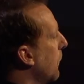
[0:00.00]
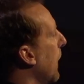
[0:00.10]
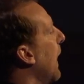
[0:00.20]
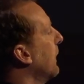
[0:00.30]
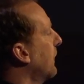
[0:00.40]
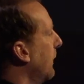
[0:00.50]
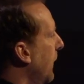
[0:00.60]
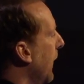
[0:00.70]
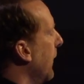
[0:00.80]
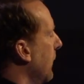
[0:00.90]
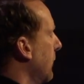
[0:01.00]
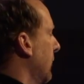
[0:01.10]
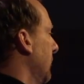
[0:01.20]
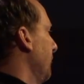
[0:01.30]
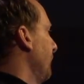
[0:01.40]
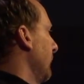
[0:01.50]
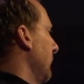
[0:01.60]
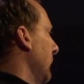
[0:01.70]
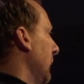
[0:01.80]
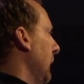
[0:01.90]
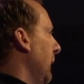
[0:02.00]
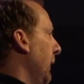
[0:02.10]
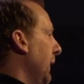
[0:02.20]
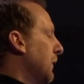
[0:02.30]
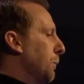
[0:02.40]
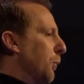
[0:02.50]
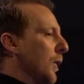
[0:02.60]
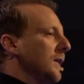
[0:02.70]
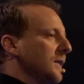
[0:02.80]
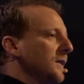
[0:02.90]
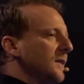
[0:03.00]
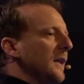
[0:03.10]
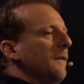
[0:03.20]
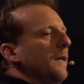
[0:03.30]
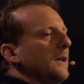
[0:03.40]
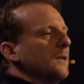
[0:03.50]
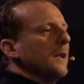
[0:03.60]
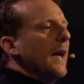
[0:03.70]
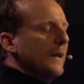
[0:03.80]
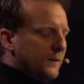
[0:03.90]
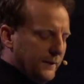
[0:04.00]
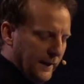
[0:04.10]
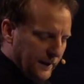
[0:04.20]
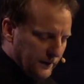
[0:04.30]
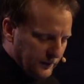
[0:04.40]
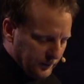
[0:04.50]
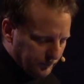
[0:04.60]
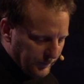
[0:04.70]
last days. His presence in these last days.